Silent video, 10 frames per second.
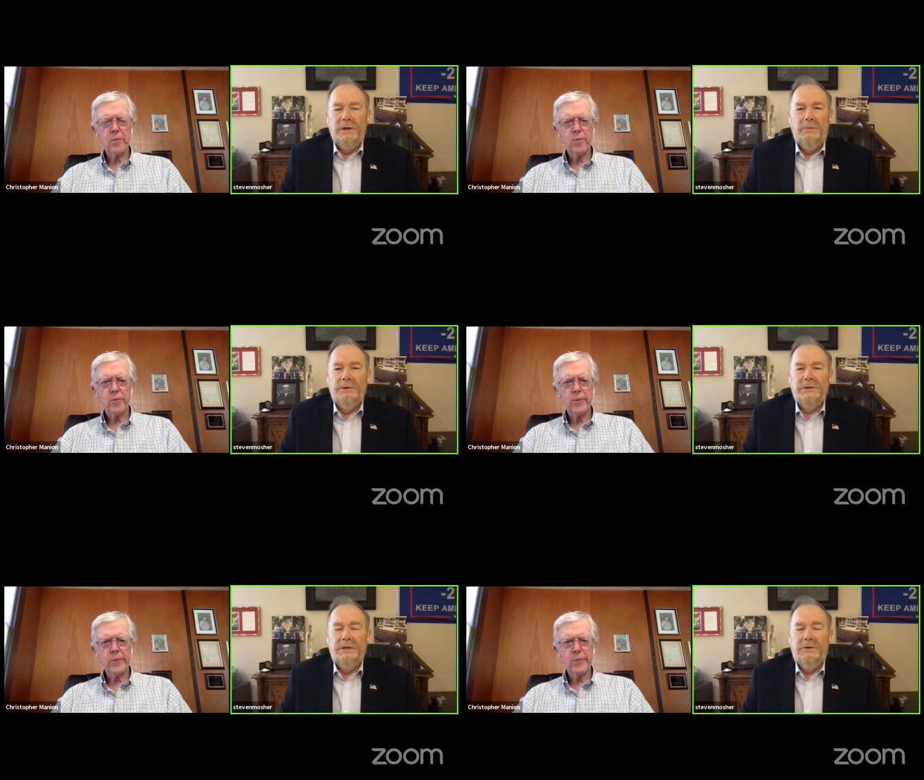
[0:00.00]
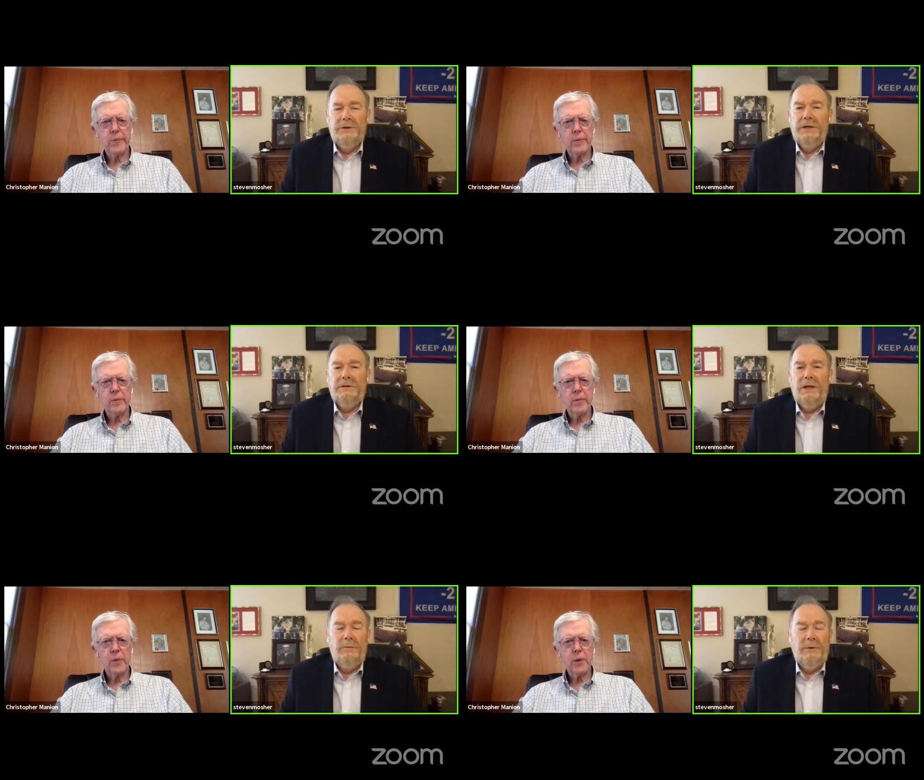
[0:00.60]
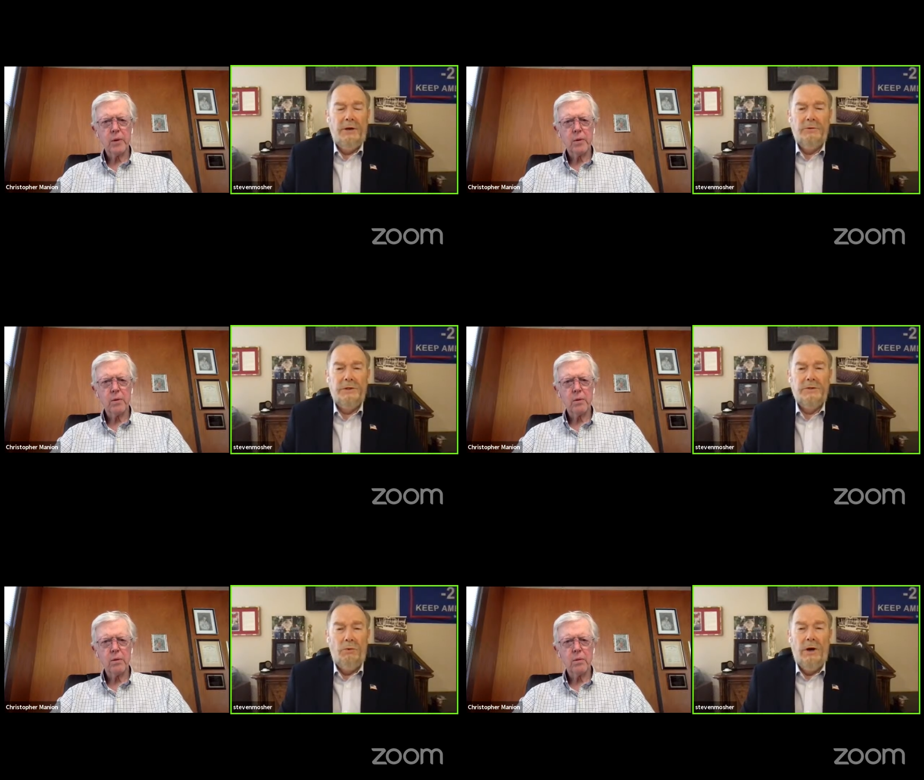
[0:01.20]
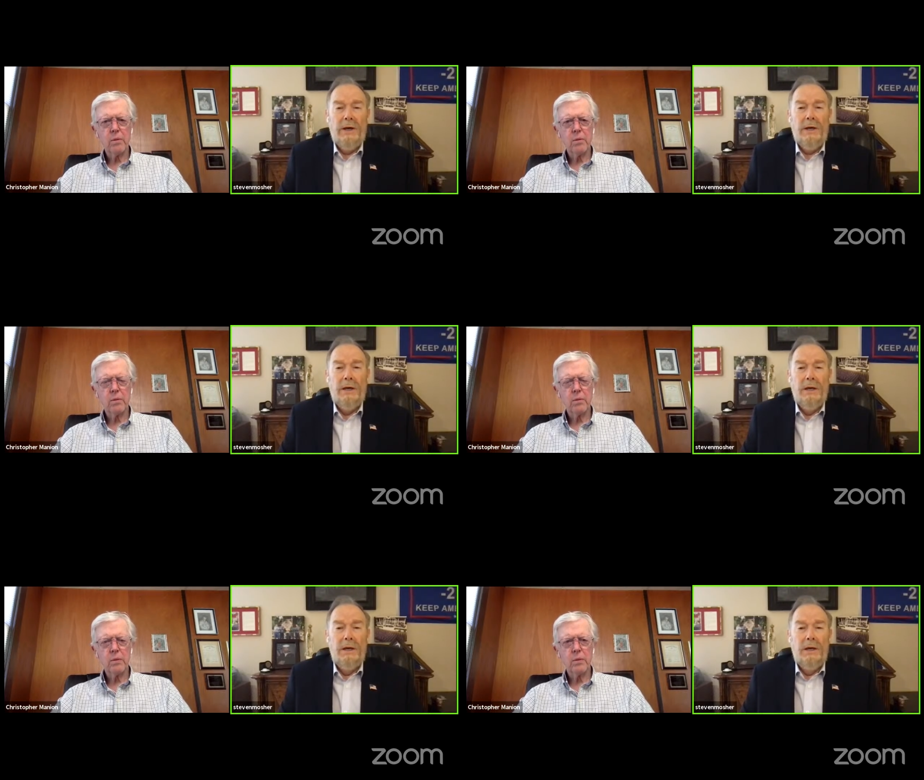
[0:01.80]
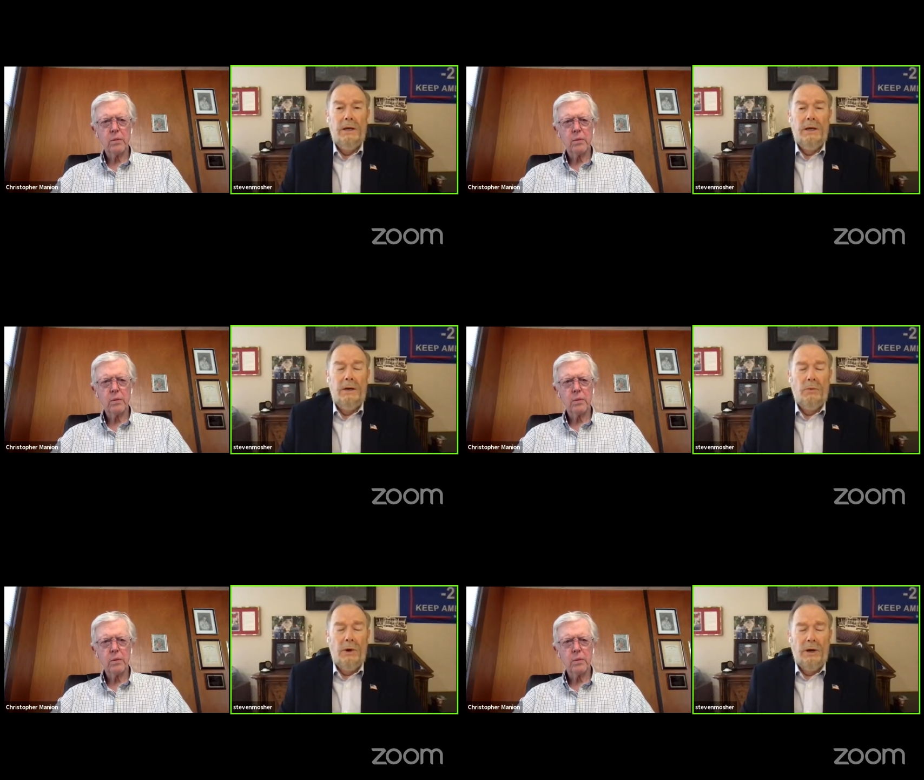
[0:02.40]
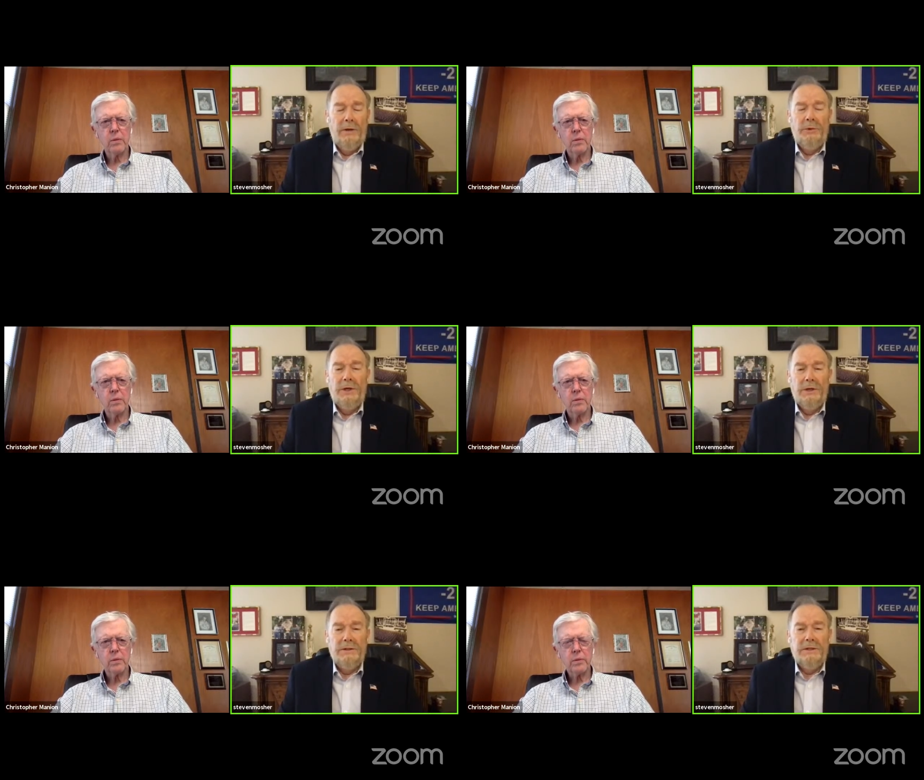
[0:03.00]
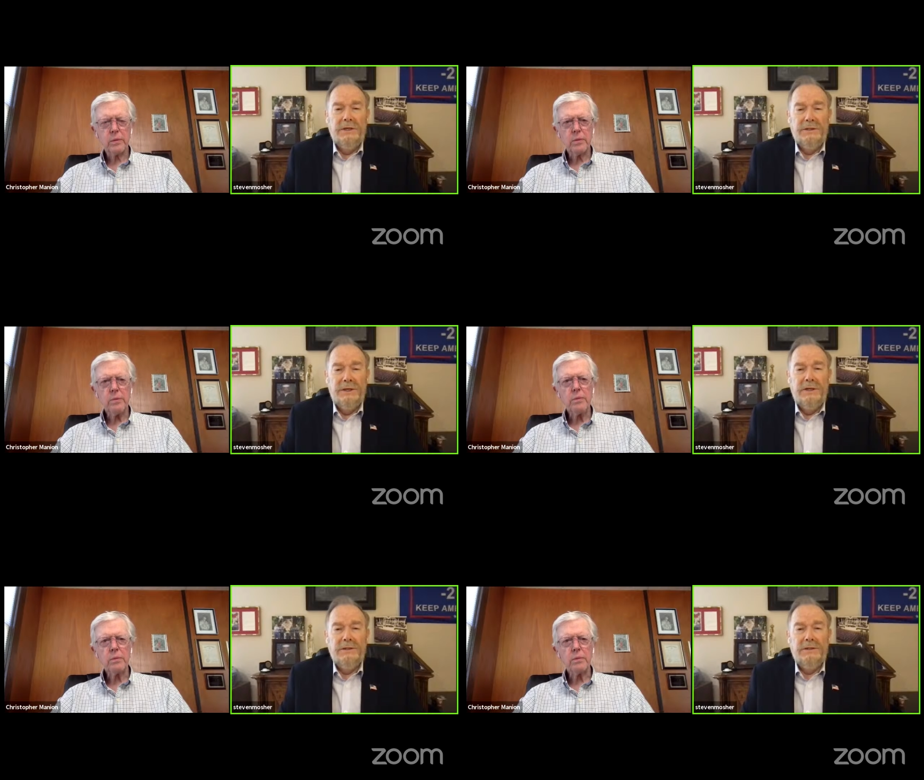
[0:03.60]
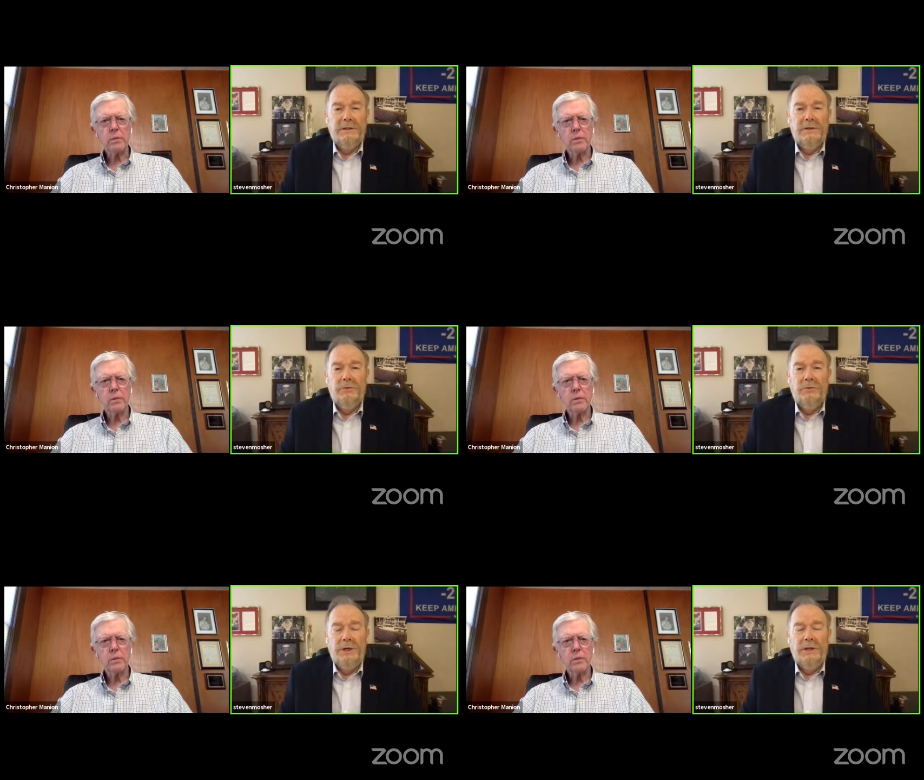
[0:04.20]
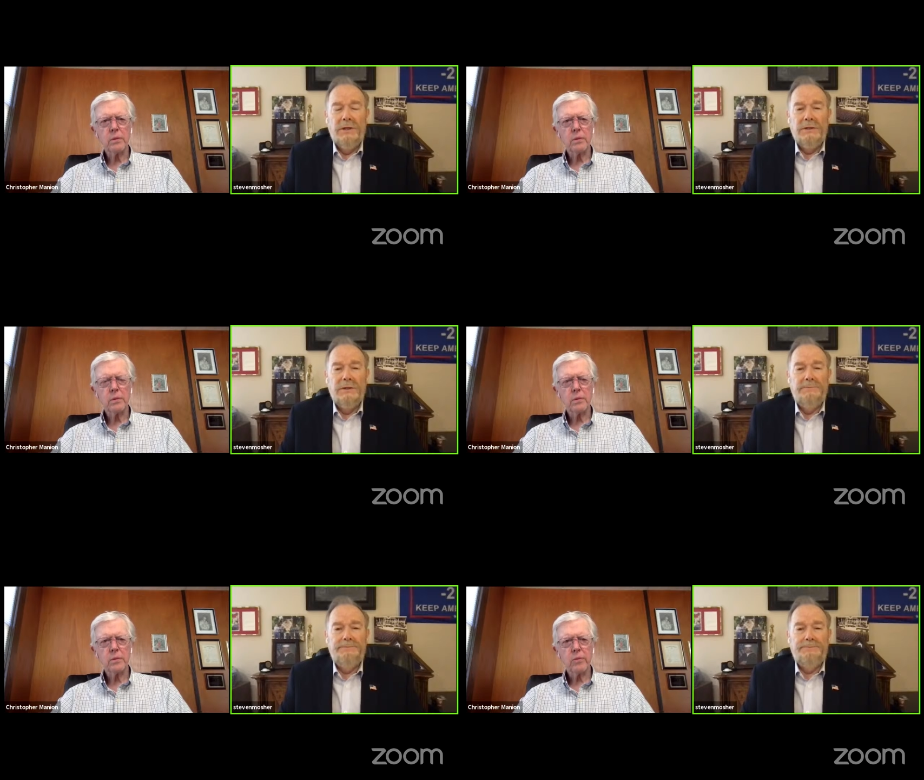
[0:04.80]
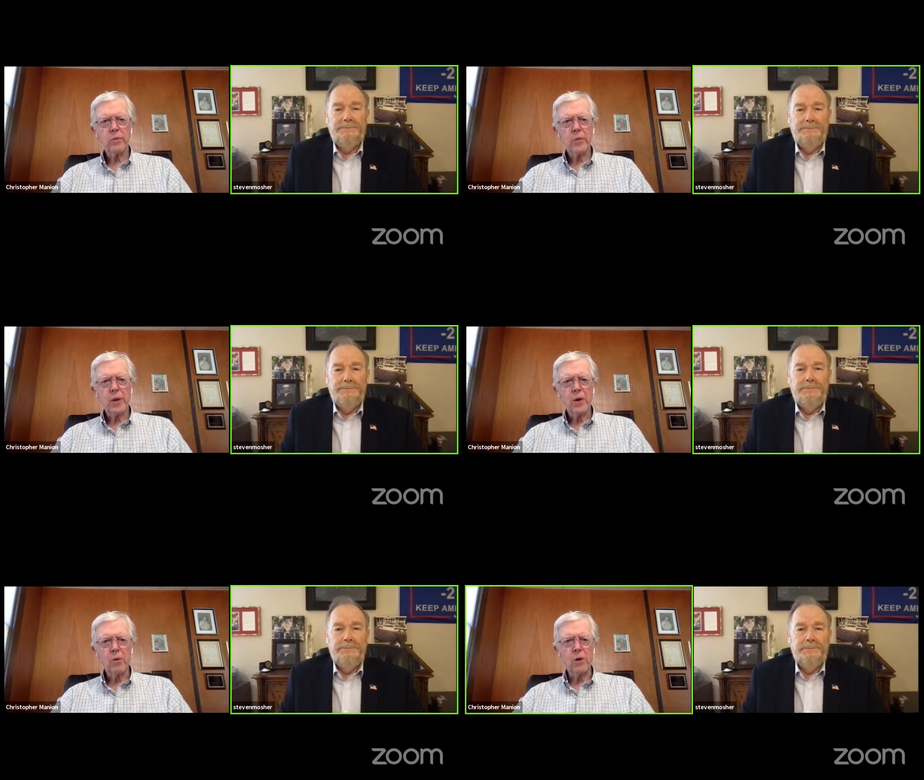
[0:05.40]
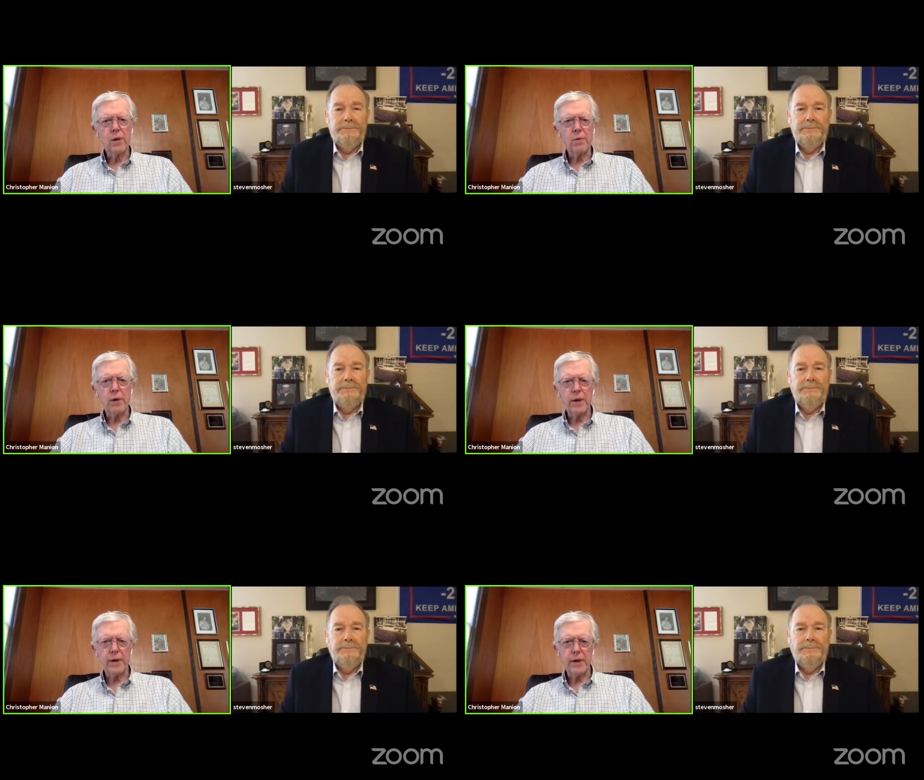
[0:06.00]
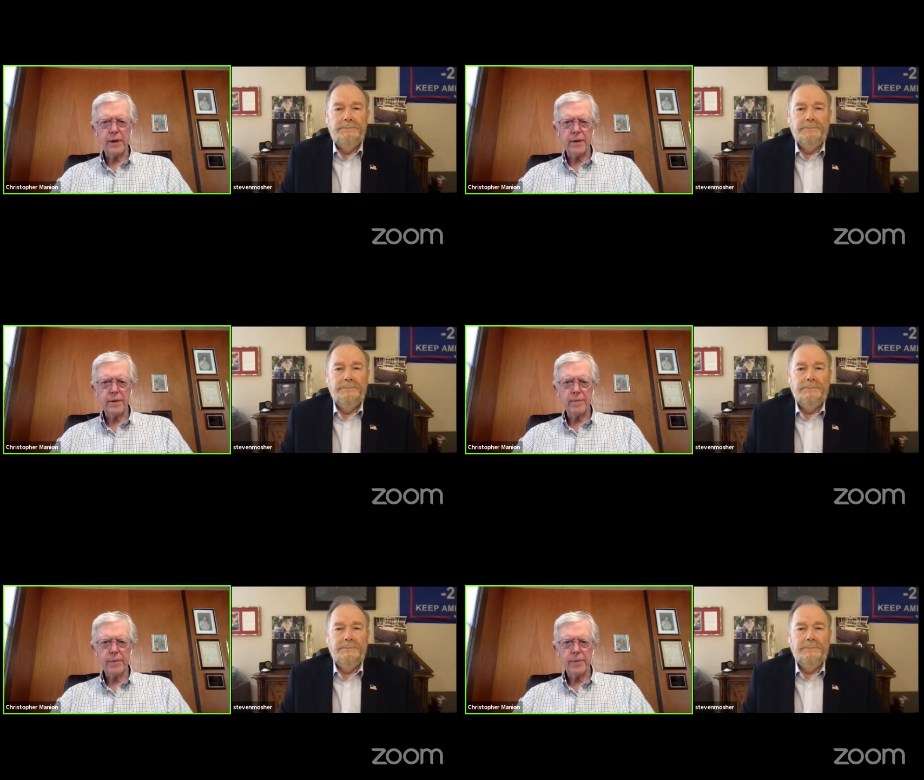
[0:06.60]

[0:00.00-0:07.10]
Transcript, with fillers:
Speaker 1: of the compass, and they're testing the boundaries. Why? Why? Because they sense weakness.
Speaker 2: Well, when I uh,